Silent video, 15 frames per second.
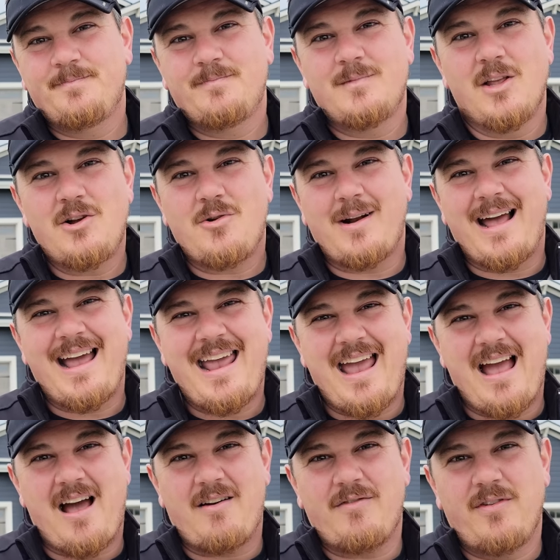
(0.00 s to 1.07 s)
Look what I
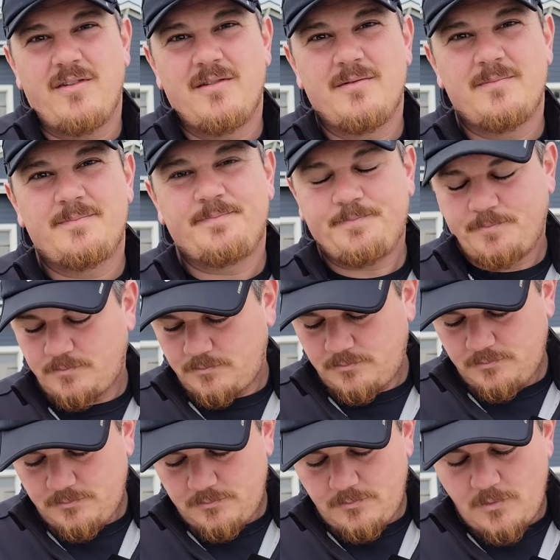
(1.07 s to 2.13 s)
have.
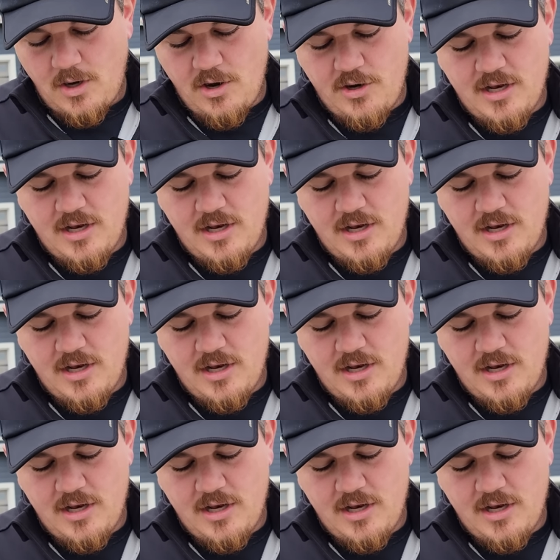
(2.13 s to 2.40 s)
Are